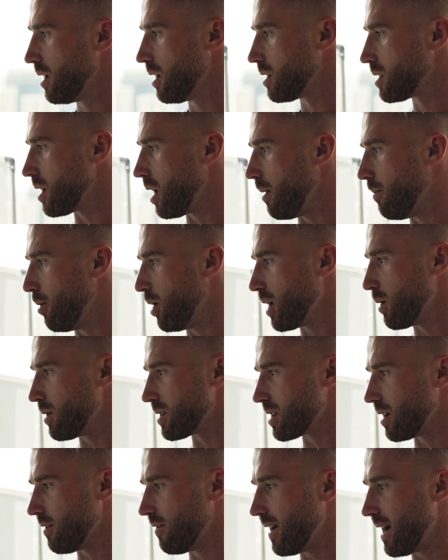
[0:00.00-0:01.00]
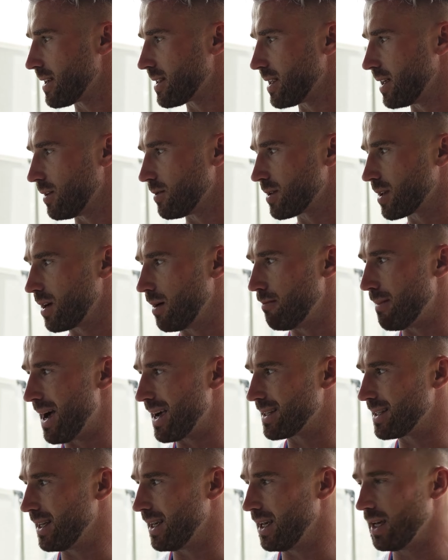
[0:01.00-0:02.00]
So our body wants our fat cells to come
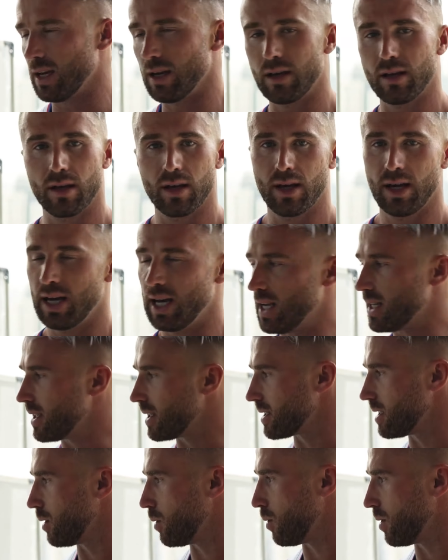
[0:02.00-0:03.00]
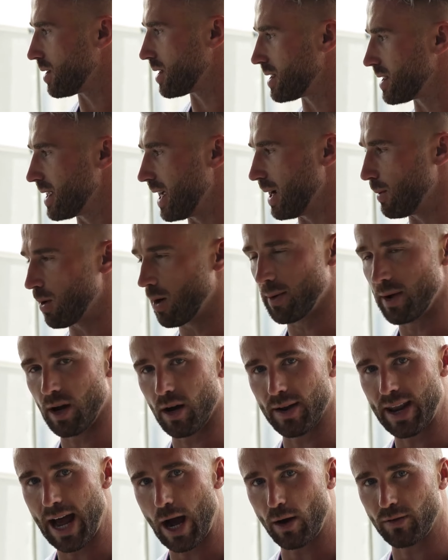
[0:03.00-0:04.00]
back to here. It does not want to stay where we
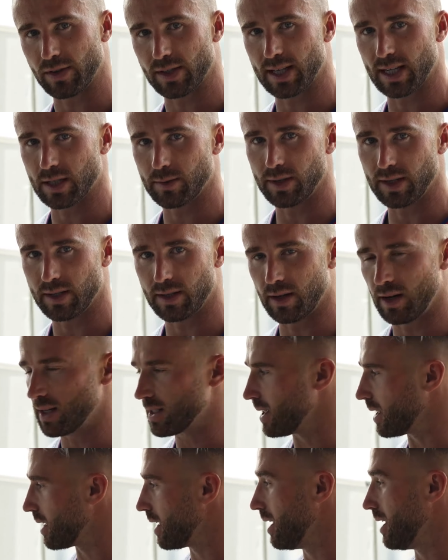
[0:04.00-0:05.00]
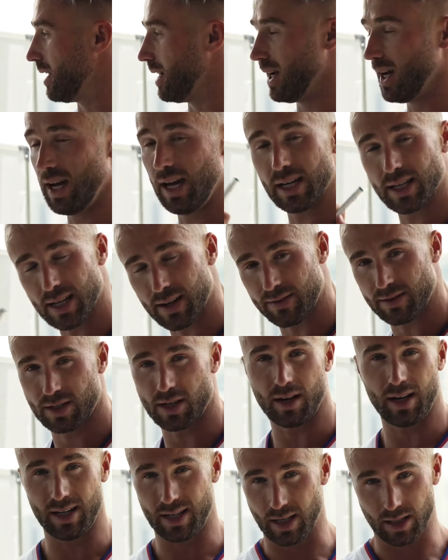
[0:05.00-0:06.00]
are now after six weeks of dieting. It
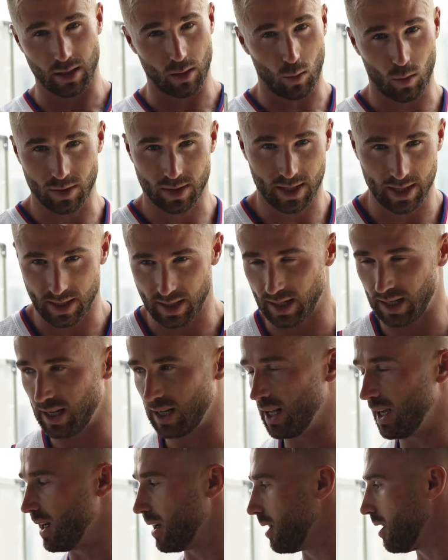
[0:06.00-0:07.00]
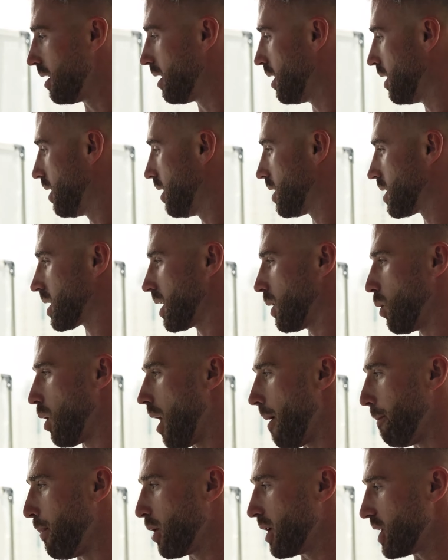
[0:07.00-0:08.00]
certainly does not want to get any leaner. So what
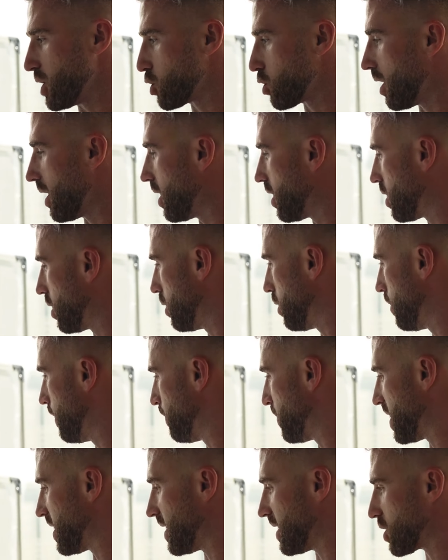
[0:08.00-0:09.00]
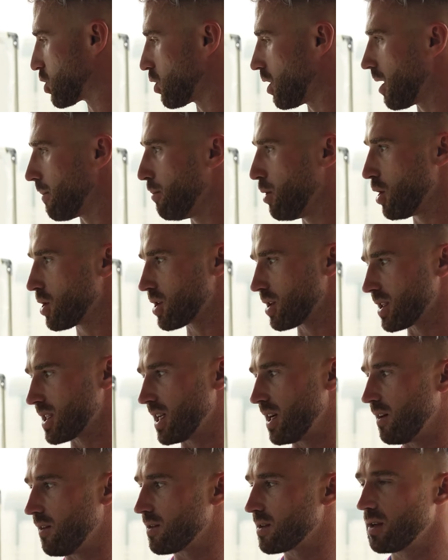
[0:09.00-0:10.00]
our body is trying to do is it's trying to push
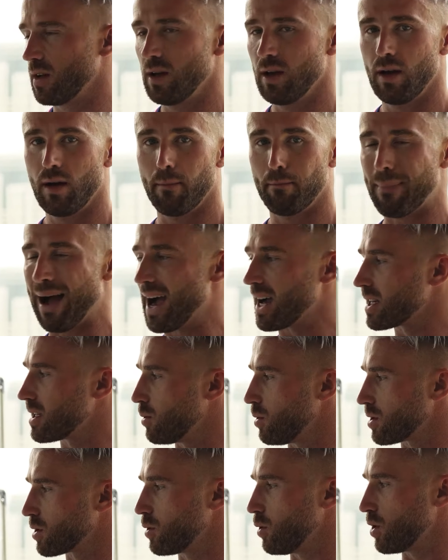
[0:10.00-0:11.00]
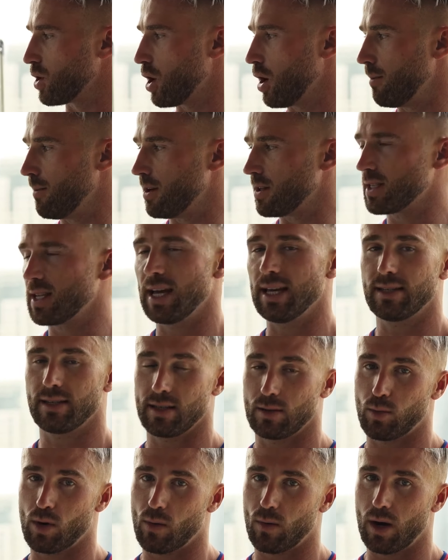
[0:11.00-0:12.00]
ourselves back to what's called
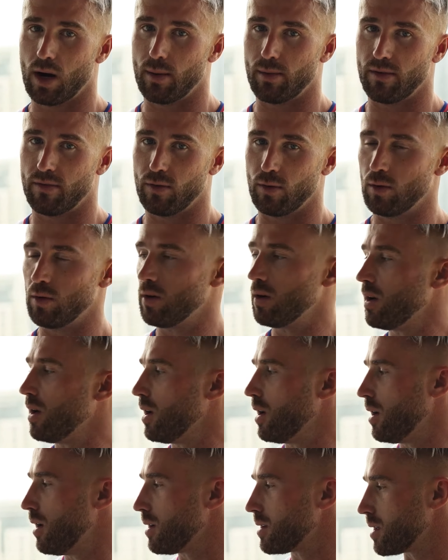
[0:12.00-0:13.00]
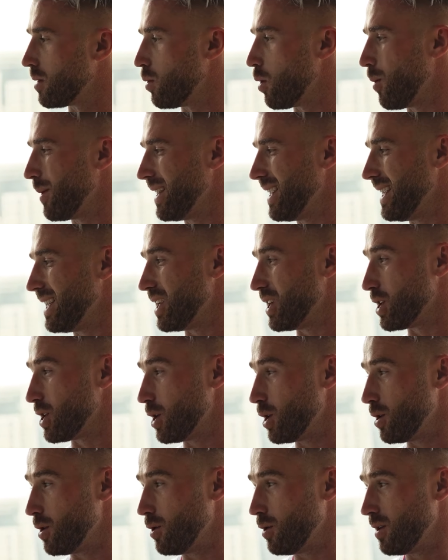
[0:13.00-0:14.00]
homeostasis, where we are before. So what we need to
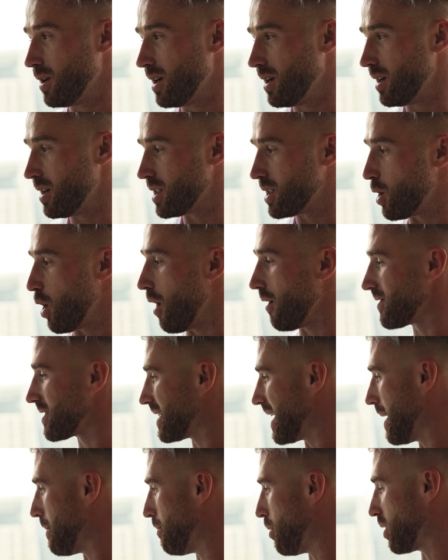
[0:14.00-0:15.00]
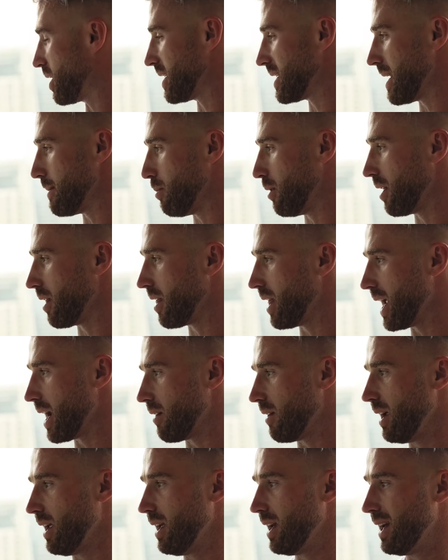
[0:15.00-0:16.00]
do to offset body set point
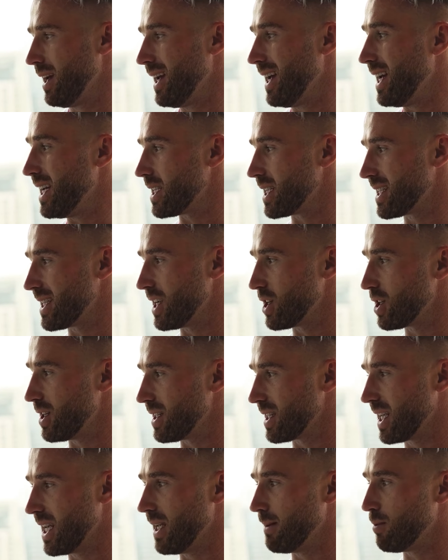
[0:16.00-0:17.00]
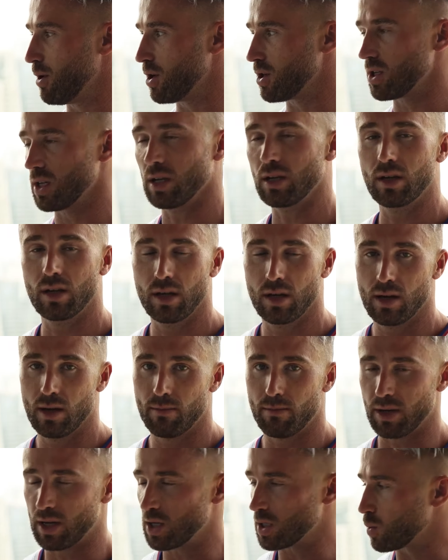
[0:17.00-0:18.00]
theory is essentially to keep pushing,
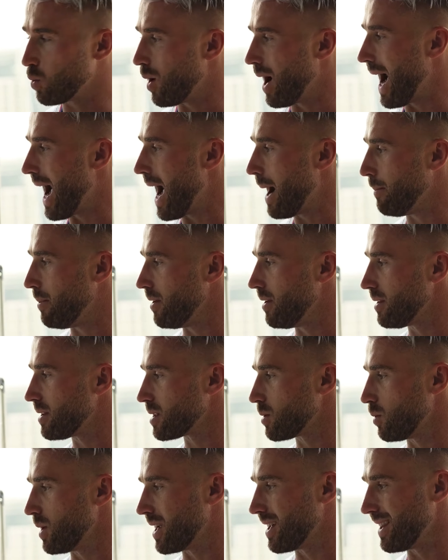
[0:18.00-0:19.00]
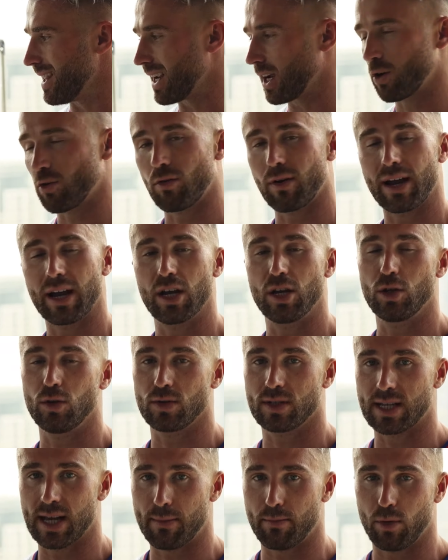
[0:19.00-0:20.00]
because what happens, we can then create a new
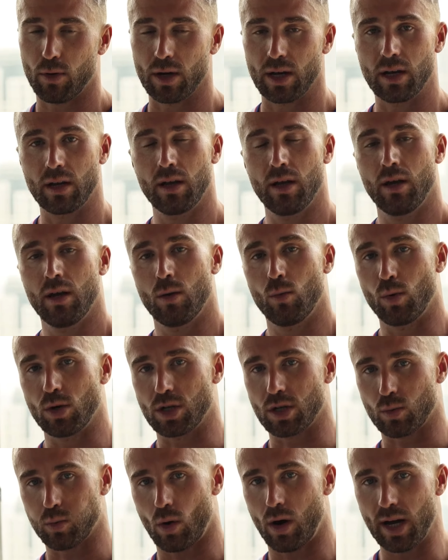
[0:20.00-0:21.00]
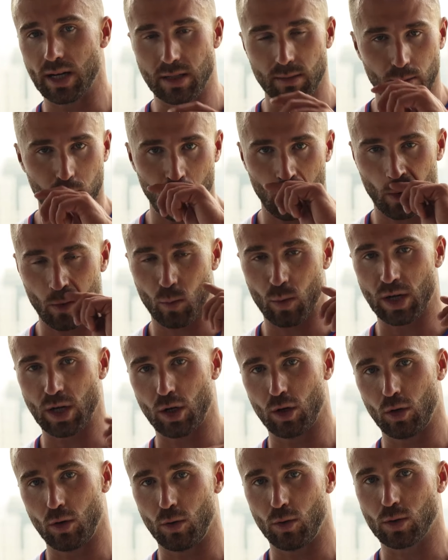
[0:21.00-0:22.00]
set point, which is why it's important when you
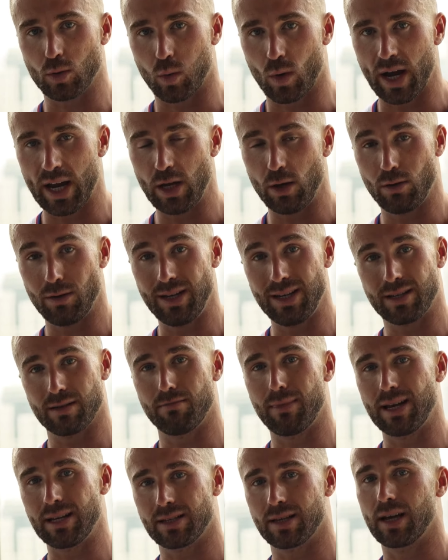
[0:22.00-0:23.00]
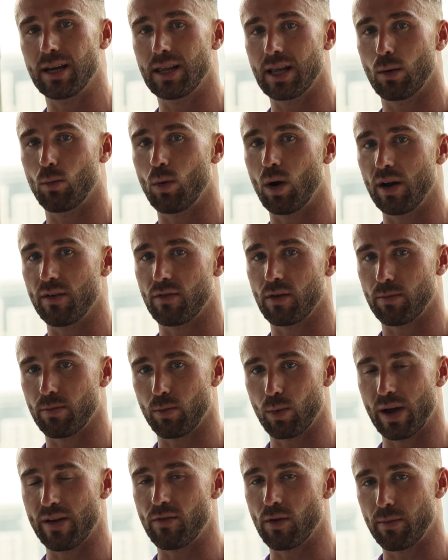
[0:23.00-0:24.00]
lose weight, you need to maintain that weight for,
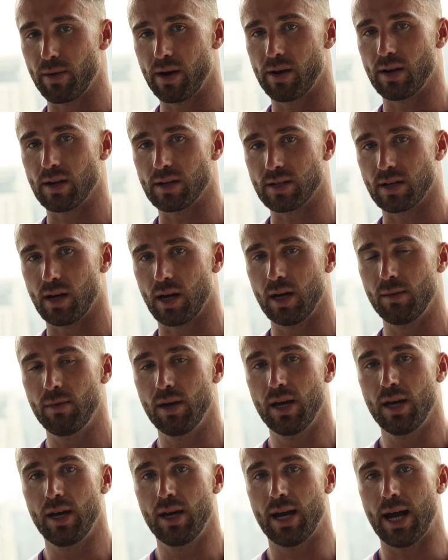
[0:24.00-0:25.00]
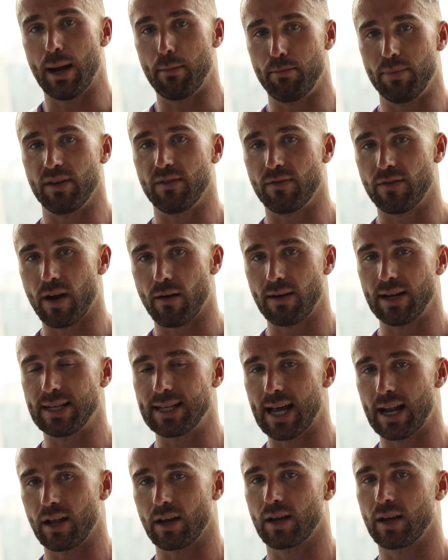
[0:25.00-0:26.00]
weight for a period of time and be very
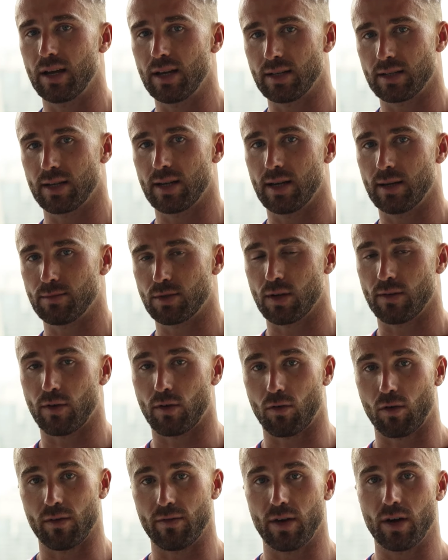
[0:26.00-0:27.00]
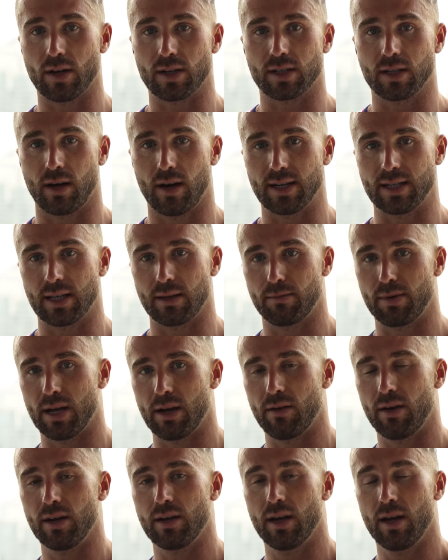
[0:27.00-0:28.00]
delicate in terms of a reverse dieting
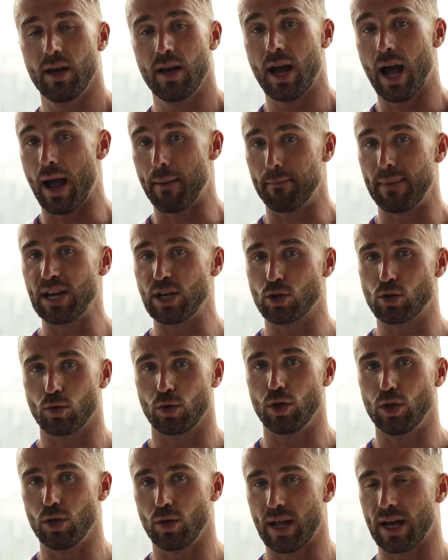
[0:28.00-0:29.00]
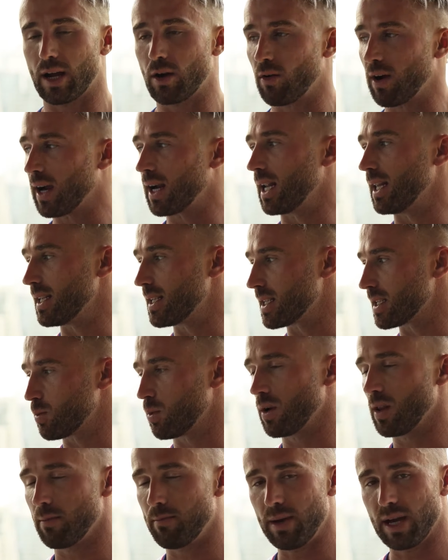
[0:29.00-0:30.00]
period and make sure you do that correctly. This is
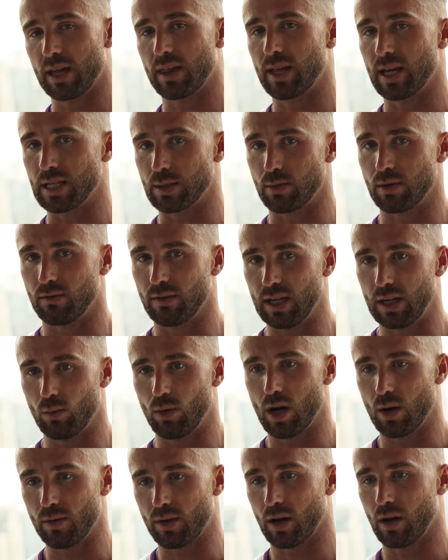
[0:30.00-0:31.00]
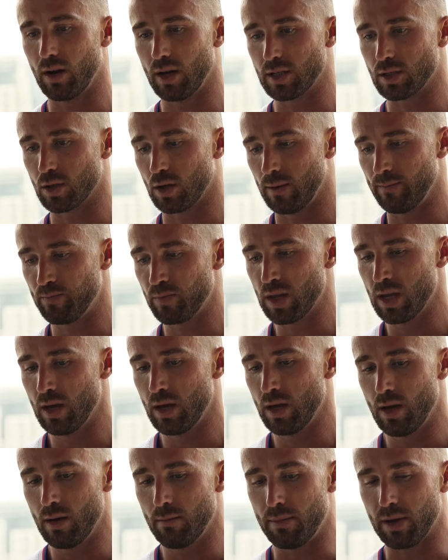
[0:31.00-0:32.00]
one of the big things we really work with clients on,
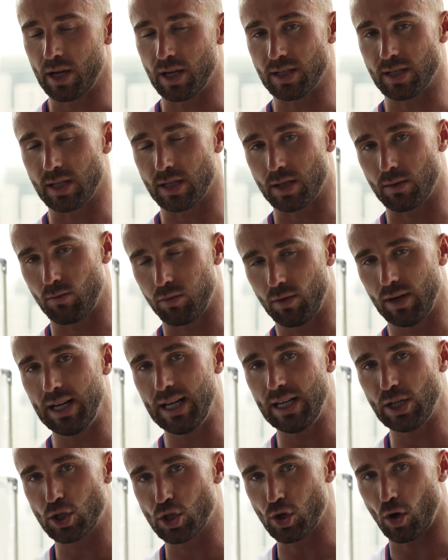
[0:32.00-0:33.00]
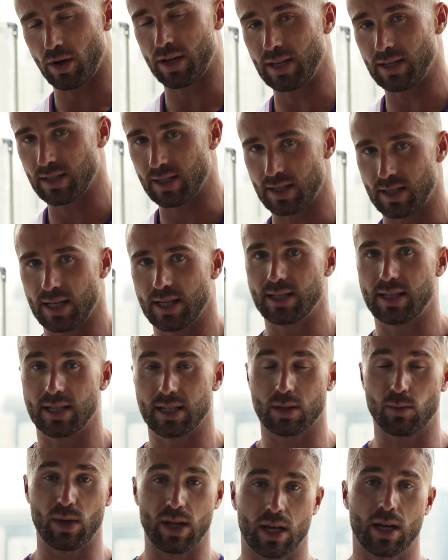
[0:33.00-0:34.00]
because there's some really shocking
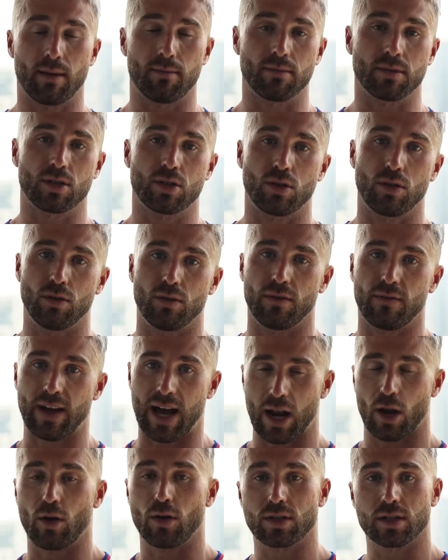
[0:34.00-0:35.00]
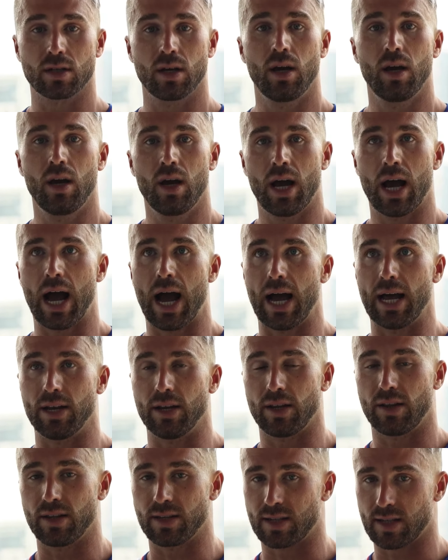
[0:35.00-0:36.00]
statistics when it comes to fat loss
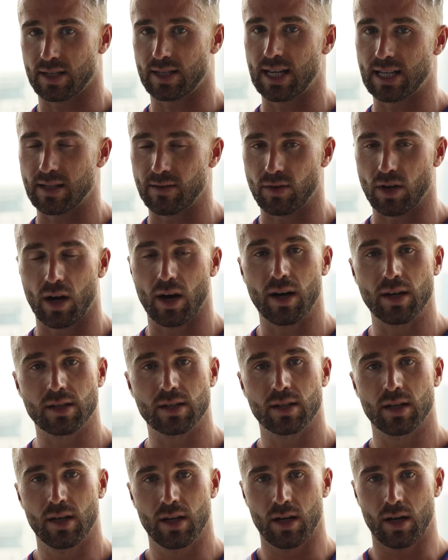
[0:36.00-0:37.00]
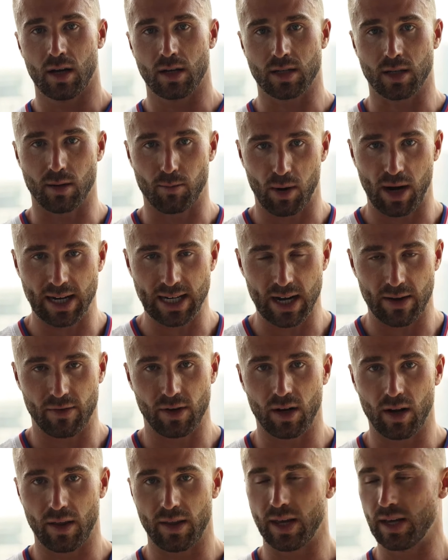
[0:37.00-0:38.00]
and the success of diets. So I'm gonna break it down for
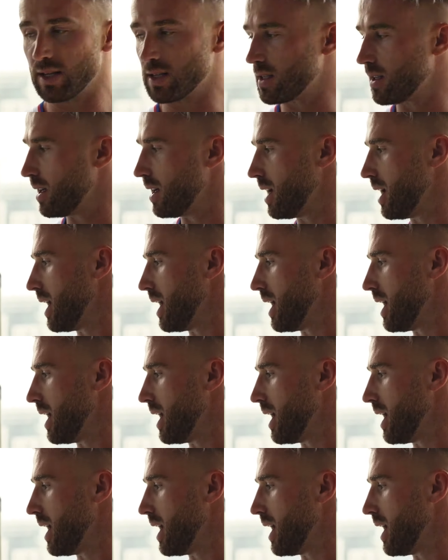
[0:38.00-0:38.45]
you like this.